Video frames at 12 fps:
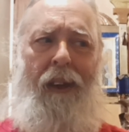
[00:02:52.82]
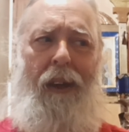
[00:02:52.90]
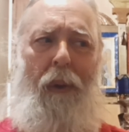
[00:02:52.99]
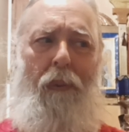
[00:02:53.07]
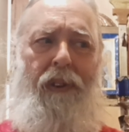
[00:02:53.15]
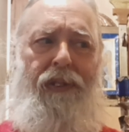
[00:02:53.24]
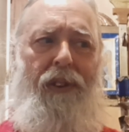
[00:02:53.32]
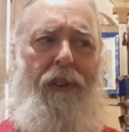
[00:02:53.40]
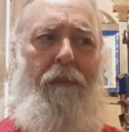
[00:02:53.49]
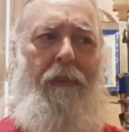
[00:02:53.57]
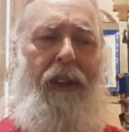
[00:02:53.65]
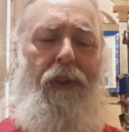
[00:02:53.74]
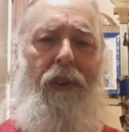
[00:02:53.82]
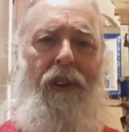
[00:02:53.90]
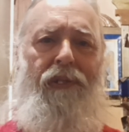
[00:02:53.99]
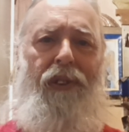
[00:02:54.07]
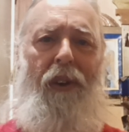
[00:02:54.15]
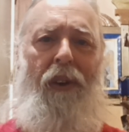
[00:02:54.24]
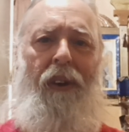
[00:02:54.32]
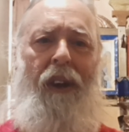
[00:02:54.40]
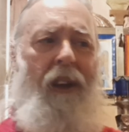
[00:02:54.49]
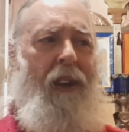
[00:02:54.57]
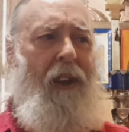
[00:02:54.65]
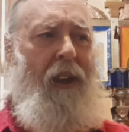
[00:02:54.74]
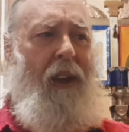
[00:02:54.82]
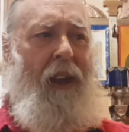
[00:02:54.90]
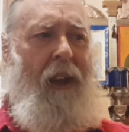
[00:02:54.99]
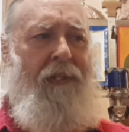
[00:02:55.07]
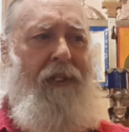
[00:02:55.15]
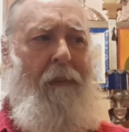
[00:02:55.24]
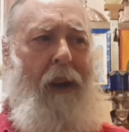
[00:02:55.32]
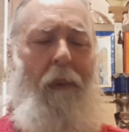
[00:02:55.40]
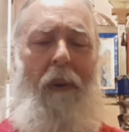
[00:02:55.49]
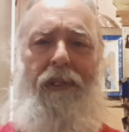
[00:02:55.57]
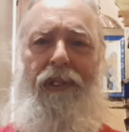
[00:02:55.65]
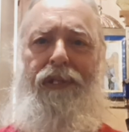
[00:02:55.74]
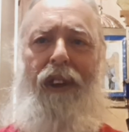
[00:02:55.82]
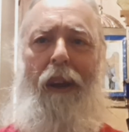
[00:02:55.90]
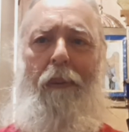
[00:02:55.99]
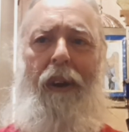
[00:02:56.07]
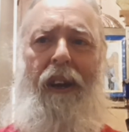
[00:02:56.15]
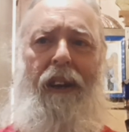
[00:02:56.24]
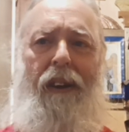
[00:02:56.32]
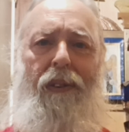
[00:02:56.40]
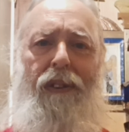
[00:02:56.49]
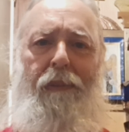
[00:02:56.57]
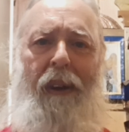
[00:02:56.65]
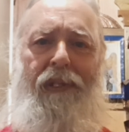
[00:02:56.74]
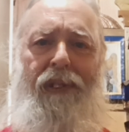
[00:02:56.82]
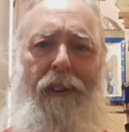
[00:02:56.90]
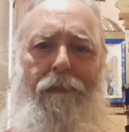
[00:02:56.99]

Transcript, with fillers: we shouldn't be too concerned if somebody wants to celebrate Christmas.